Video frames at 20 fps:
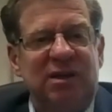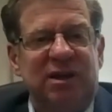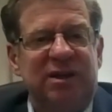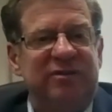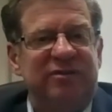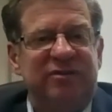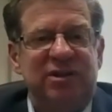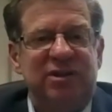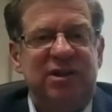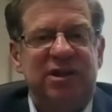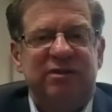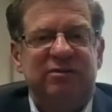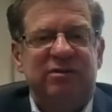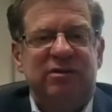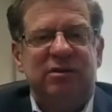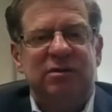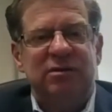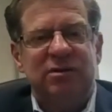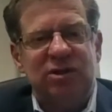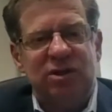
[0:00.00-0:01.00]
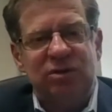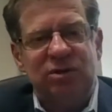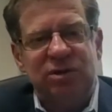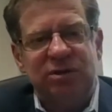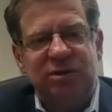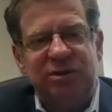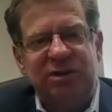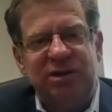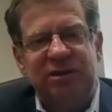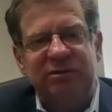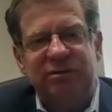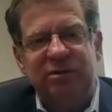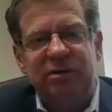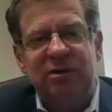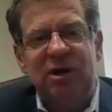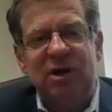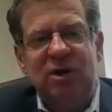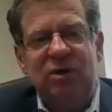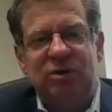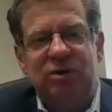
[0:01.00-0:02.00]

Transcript: life endeavor, social endeavor,